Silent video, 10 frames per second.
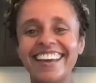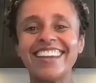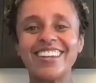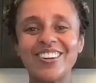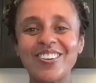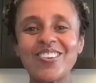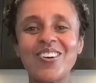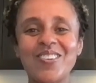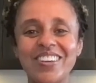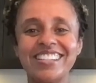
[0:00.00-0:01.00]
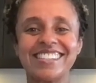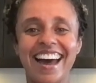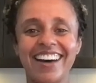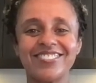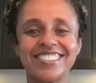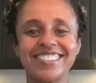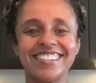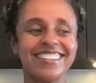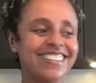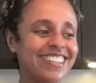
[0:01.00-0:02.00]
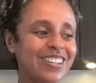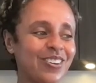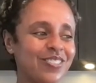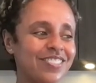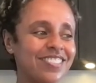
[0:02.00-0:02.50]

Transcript: You don't always have to, you don't